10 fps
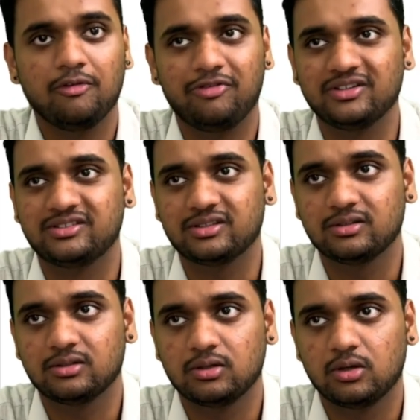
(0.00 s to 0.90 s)
first,
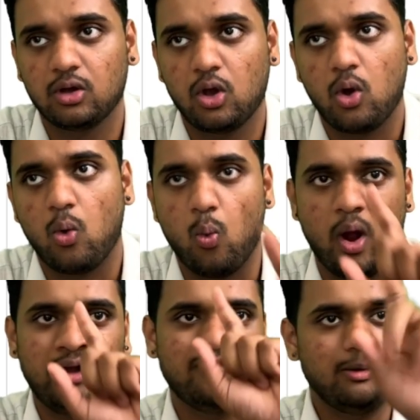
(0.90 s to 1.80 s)

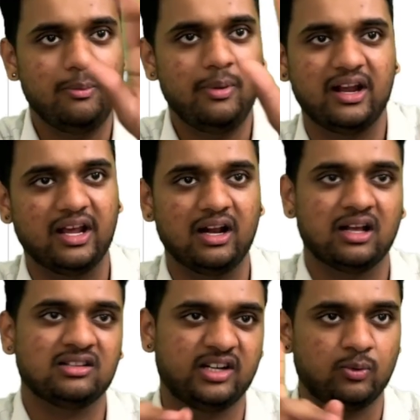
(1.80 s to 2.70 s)
one will be a critical
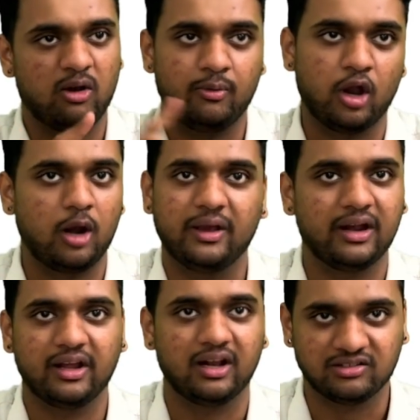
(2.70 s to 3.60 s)
constraint, one will not be
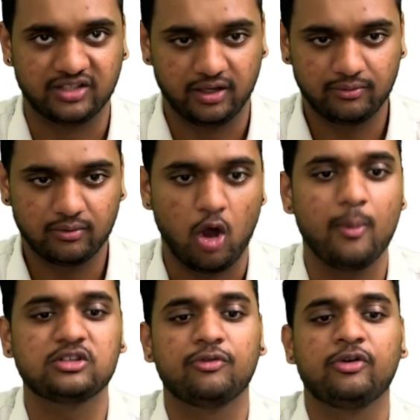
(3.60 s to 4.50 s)
critical constraint. How
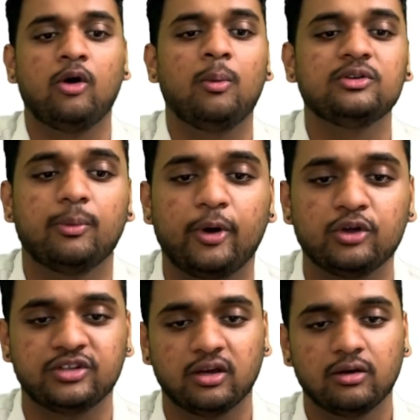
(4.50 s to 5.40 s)
much you are
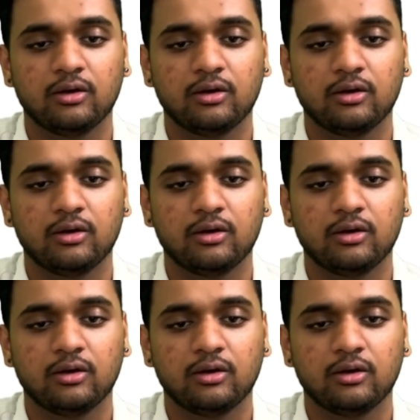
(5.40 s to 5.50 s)
producing?